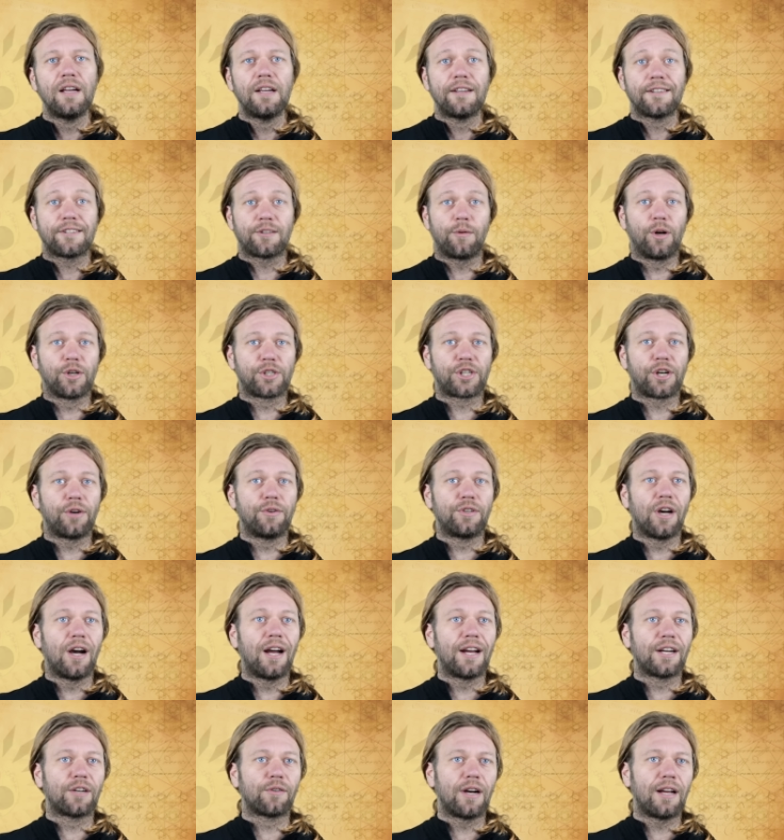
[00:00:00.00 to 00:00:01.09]
So I'll show
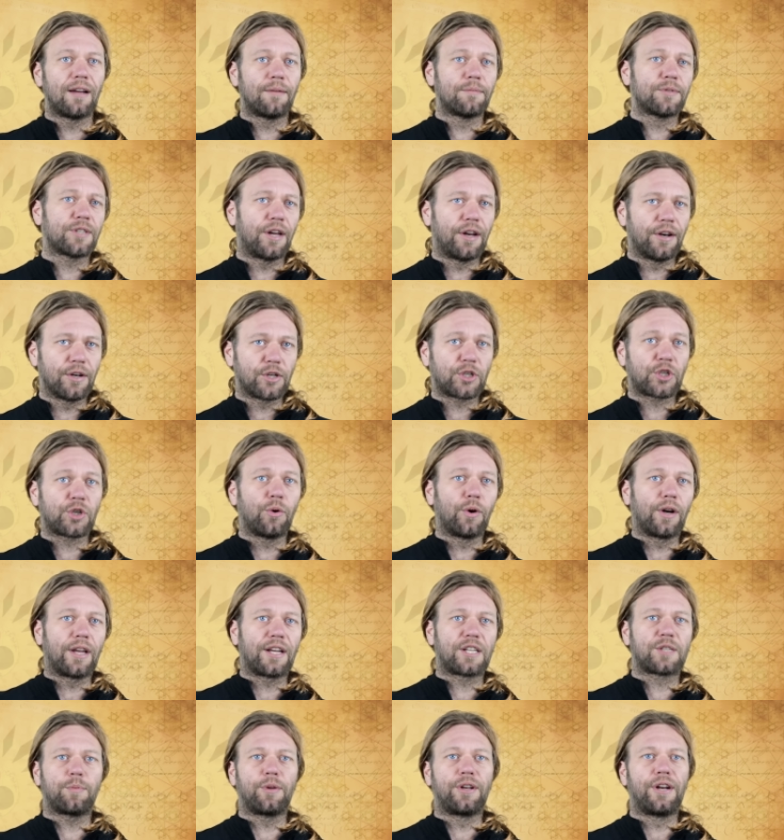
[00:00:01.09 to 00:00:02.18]
diagrams and a short
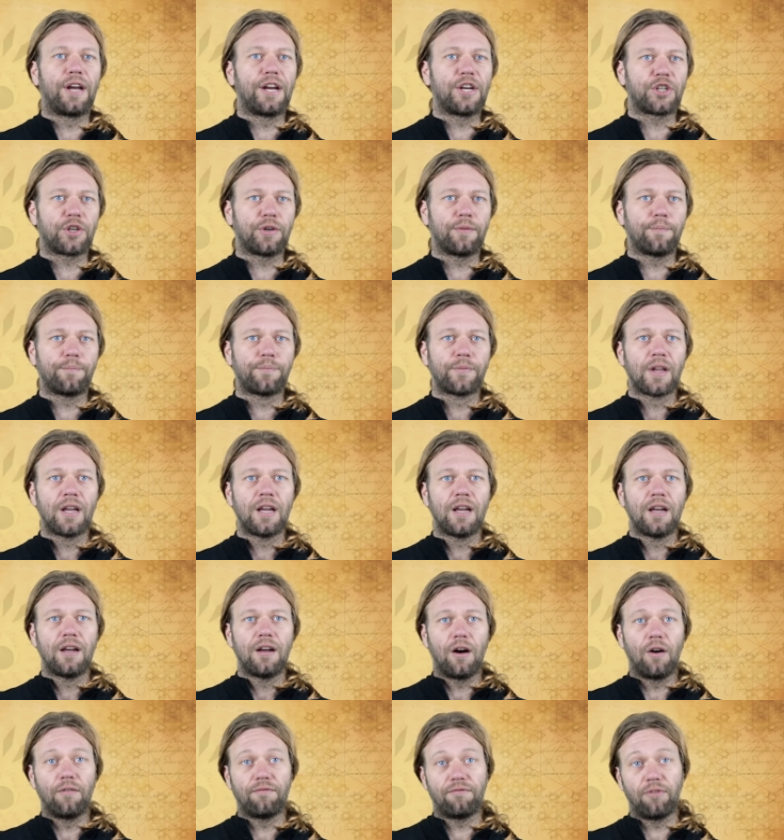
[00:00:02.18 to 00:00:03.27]
explanation
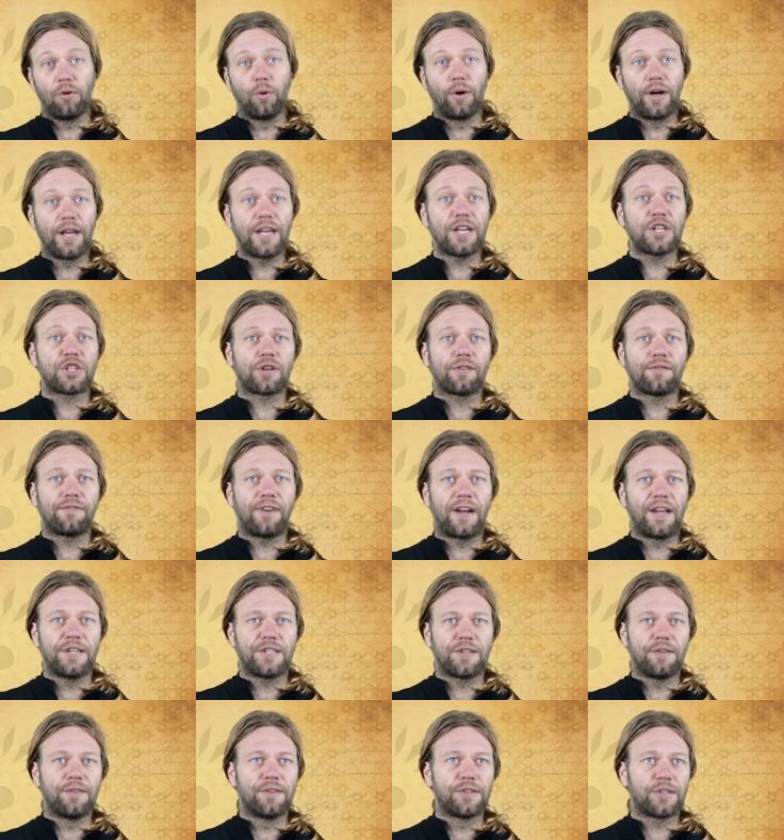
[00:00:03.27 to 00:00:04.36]
for each
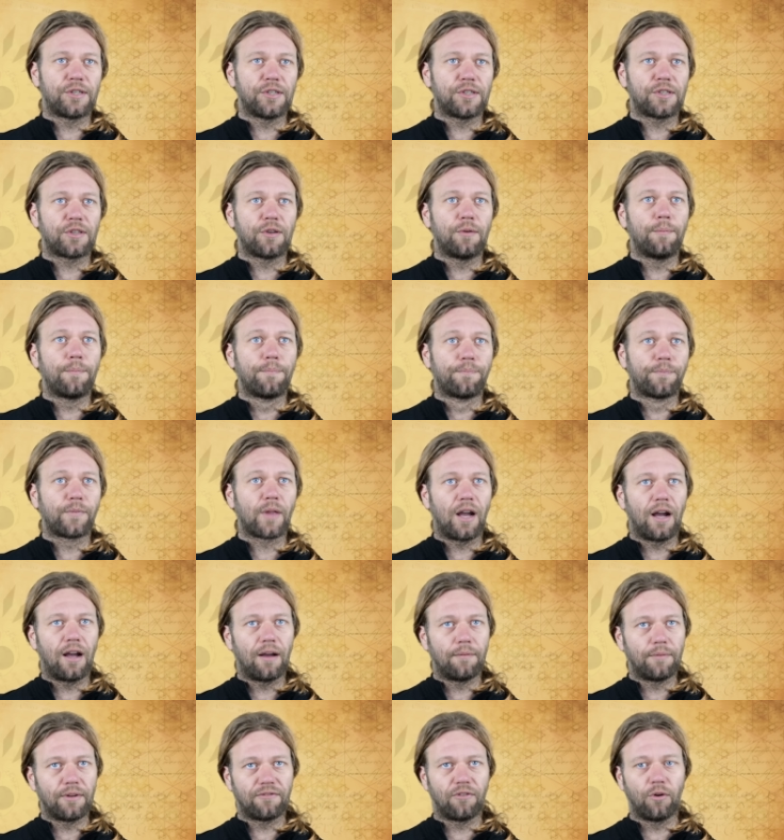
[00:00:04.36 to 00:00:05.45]
phase of the system
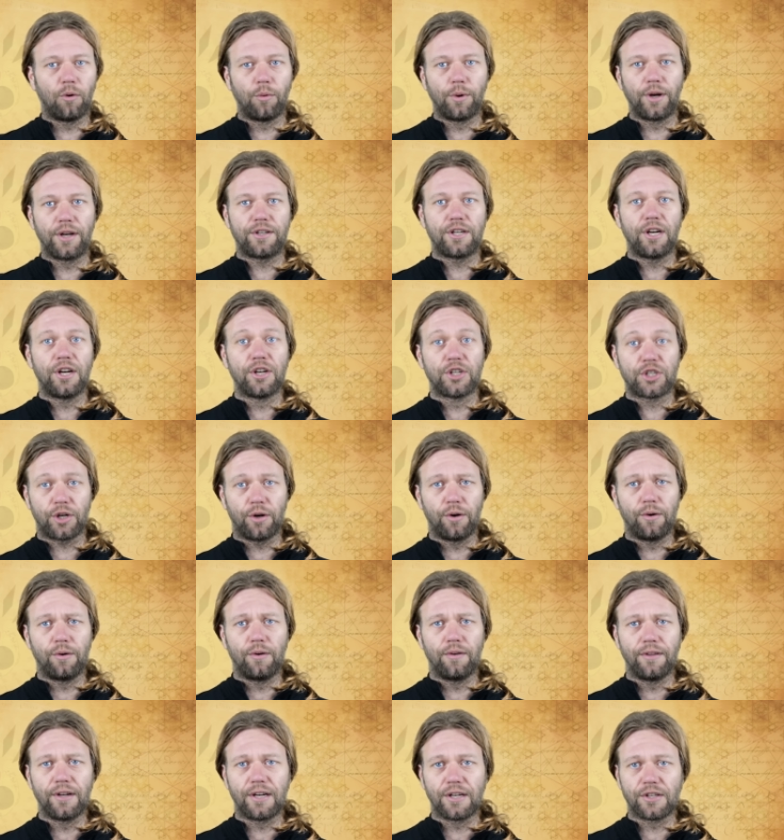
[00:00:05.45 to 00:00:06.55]
before we
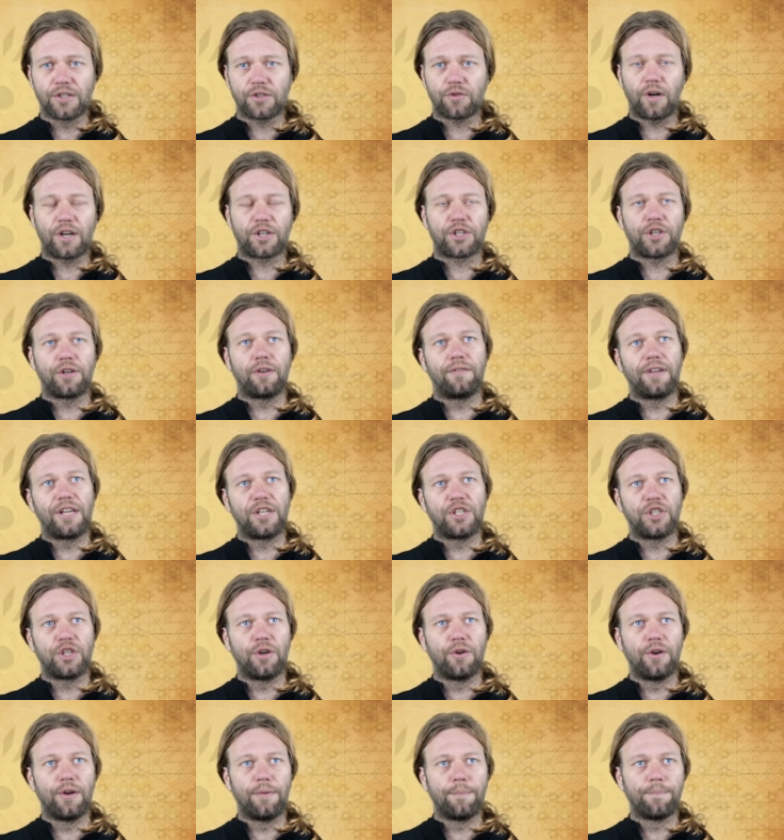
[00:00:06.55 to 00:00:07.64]
show the construction of each
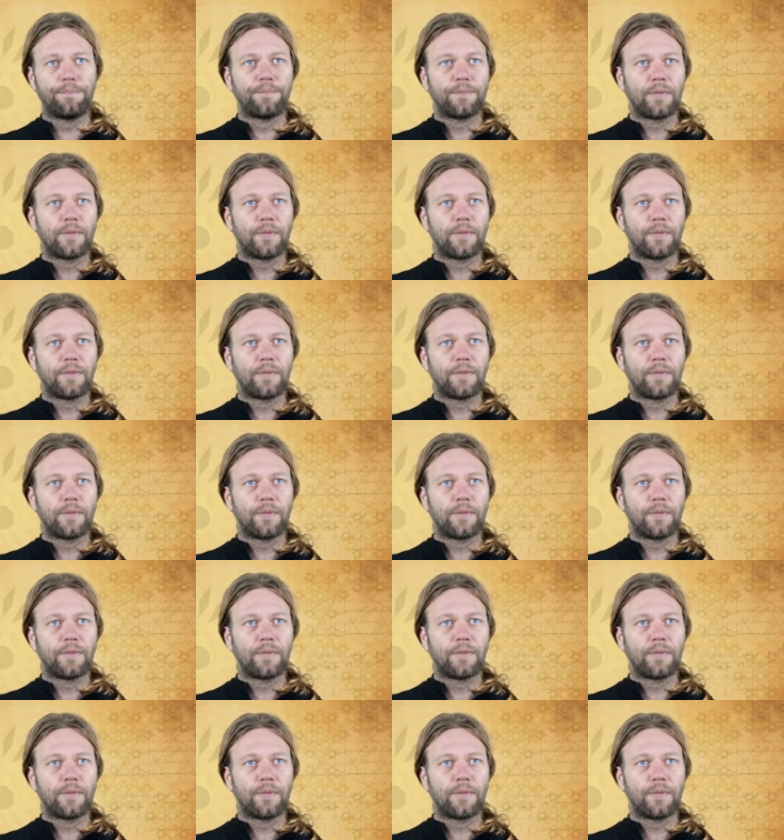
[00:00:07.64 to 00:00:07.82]
unit.